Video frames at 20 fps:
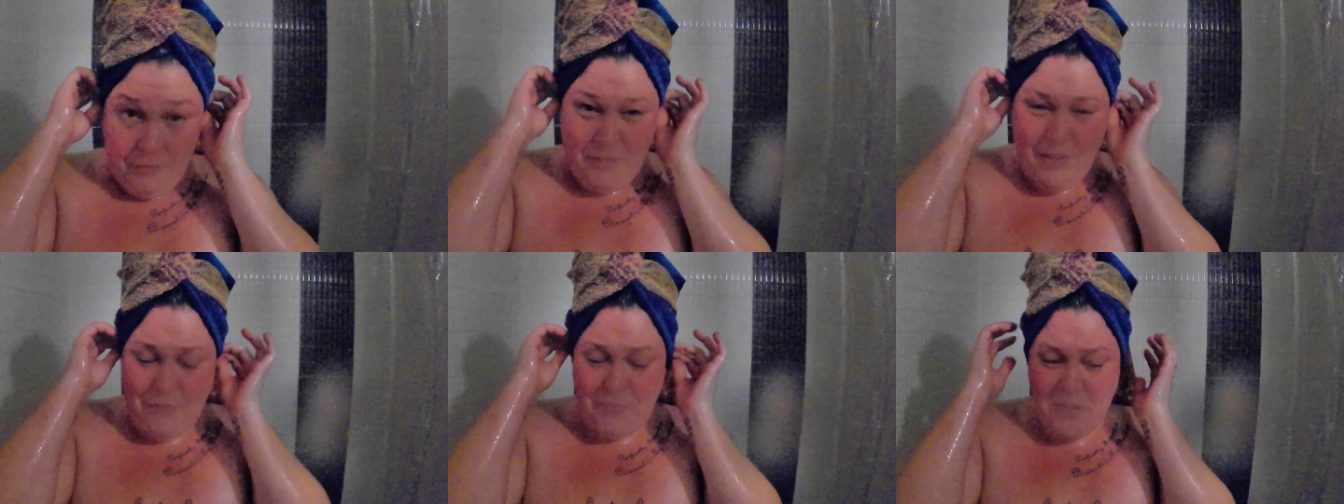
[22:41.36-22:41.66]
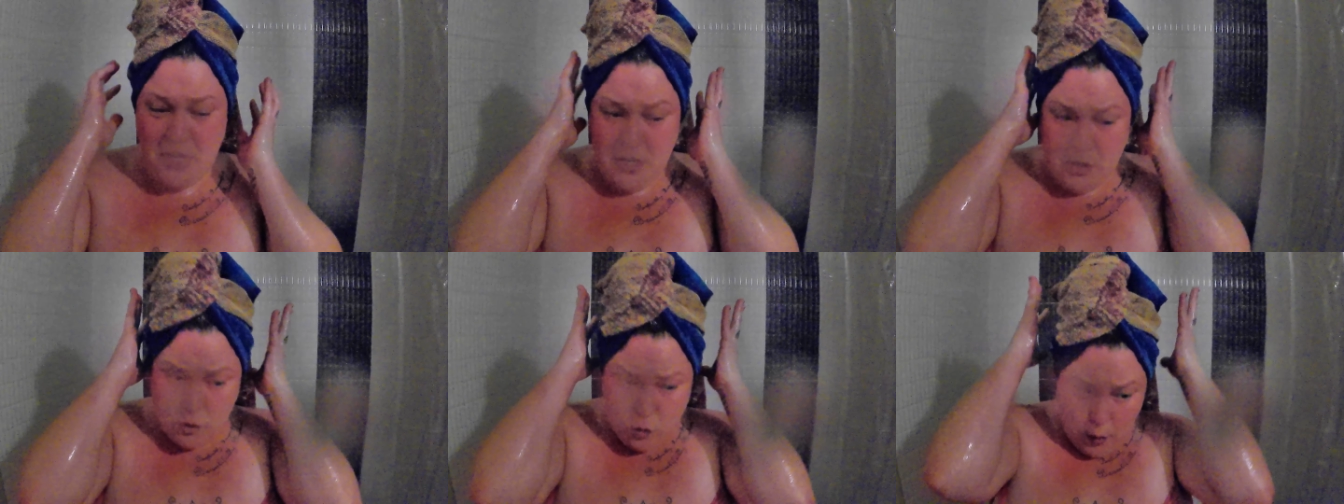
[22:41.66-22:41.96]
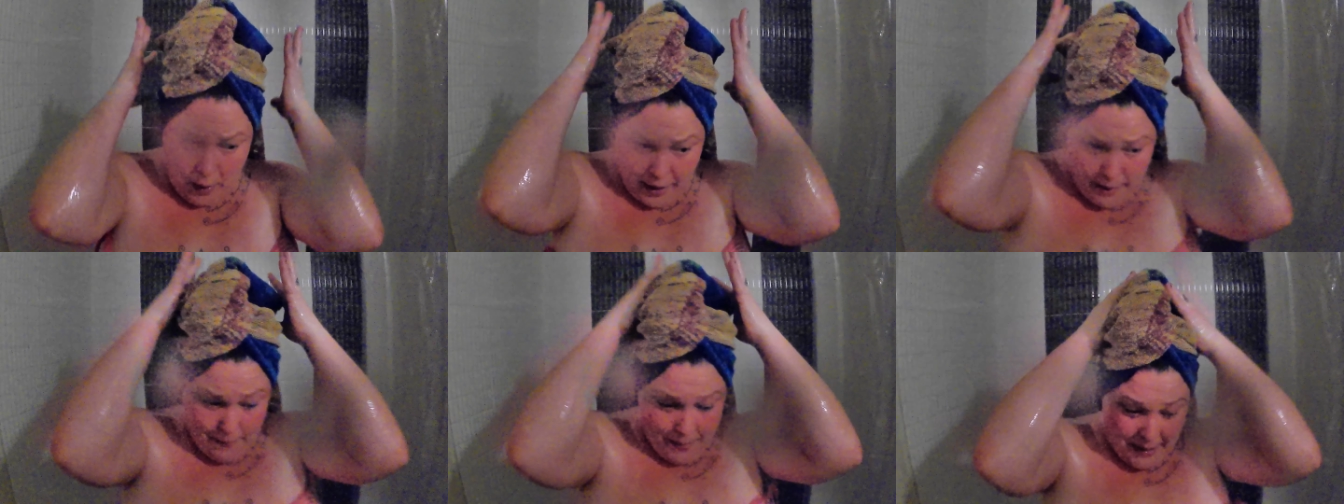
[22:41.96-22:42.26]

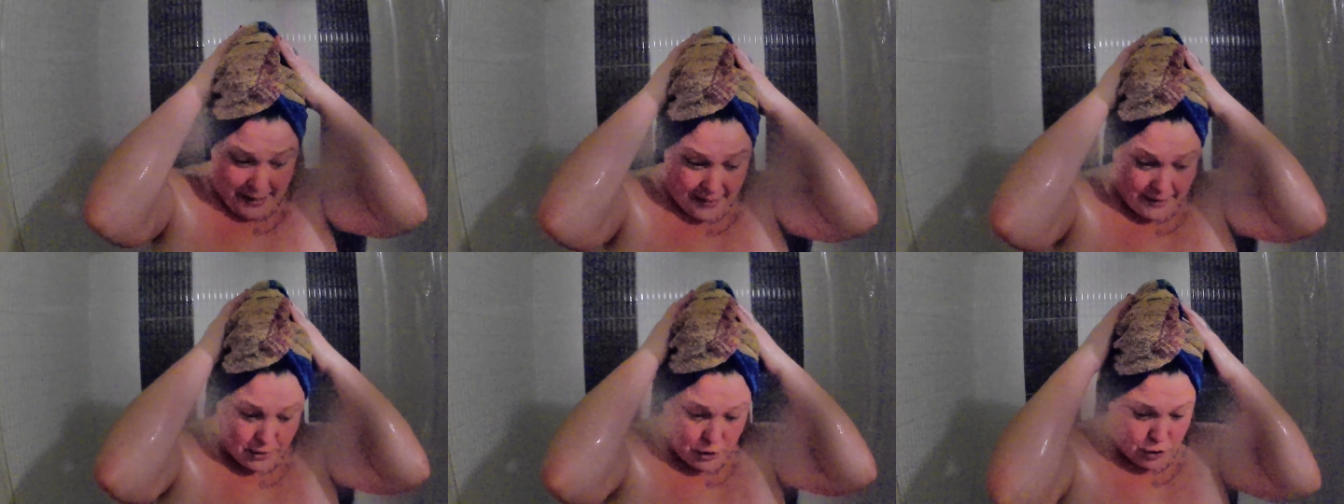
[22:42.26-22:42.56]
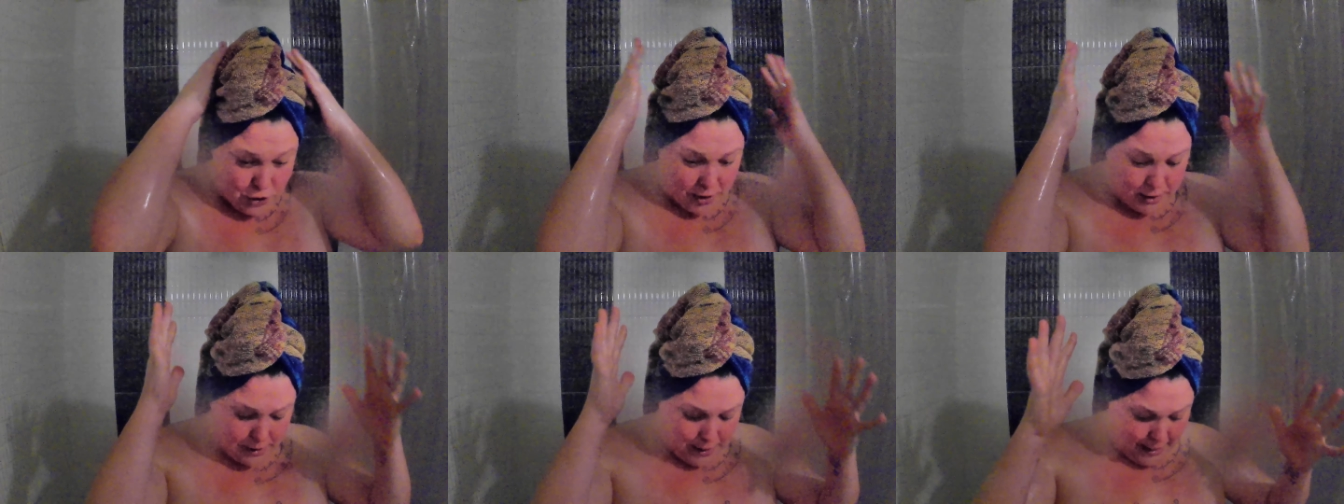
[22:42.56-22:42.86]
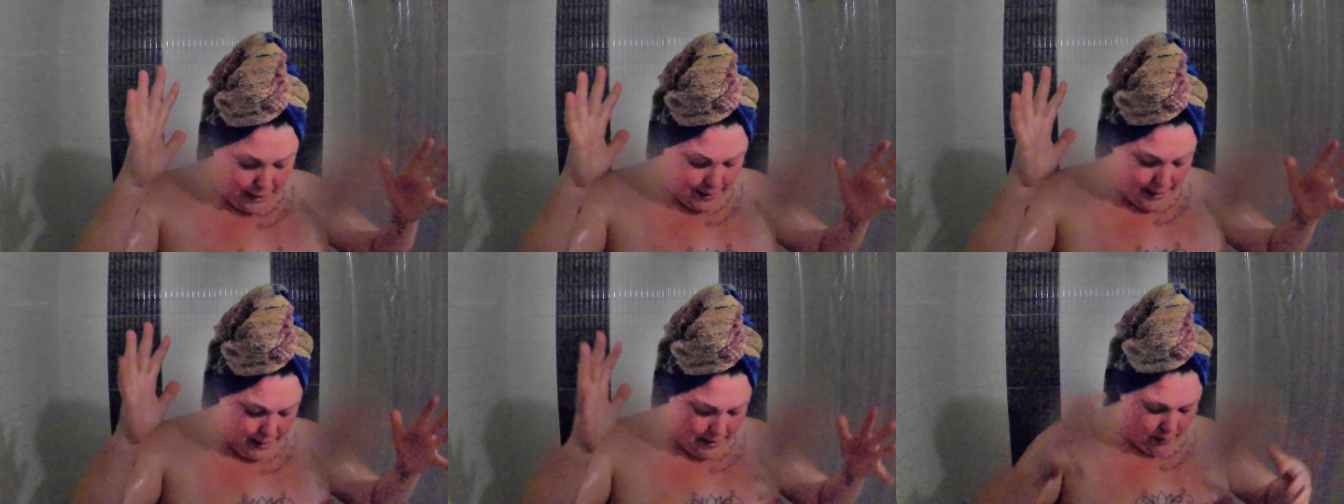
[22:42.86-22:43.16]
15-20 minutes, just
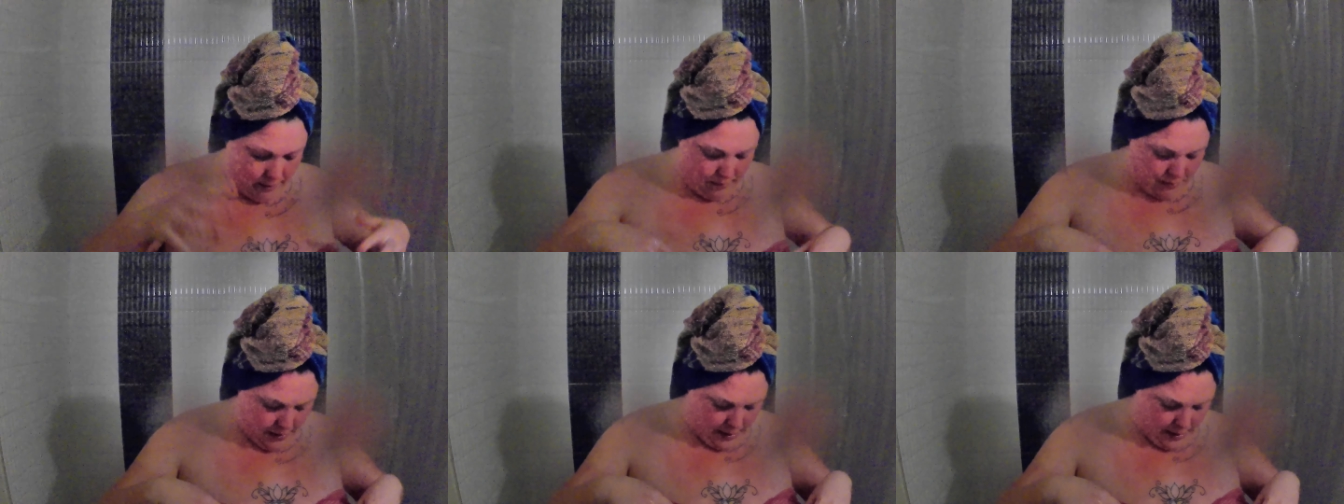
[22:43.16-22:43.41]
like that.